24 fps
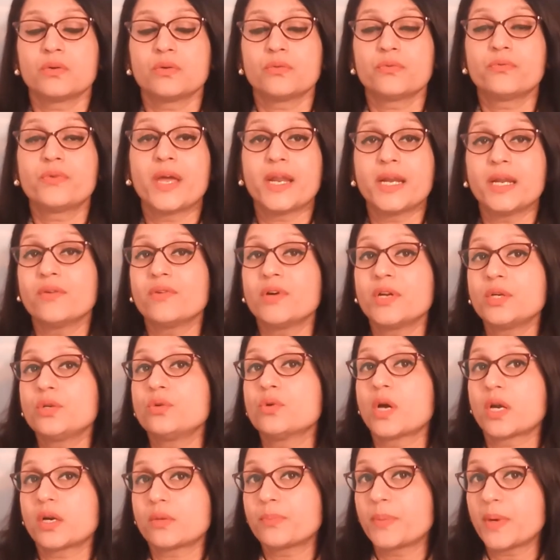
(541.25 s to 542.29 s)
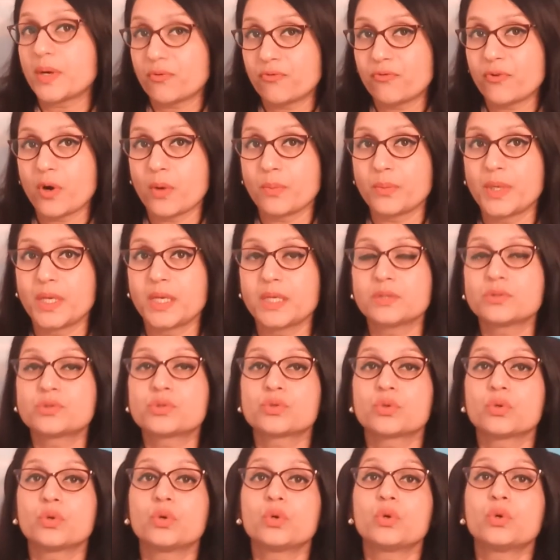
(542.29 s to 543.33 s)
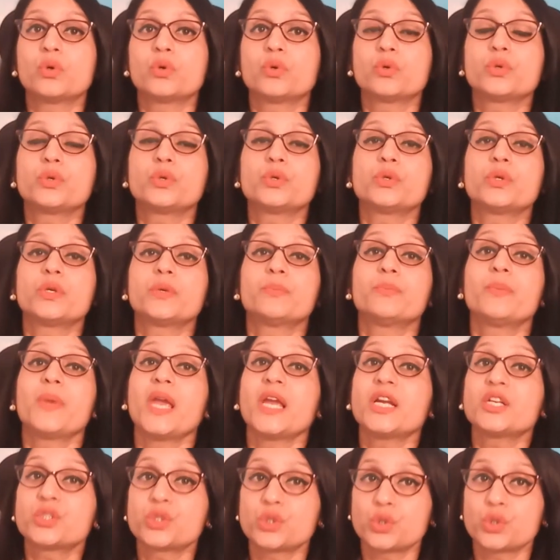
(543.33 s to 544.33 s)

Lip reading: whenever you are performing, so make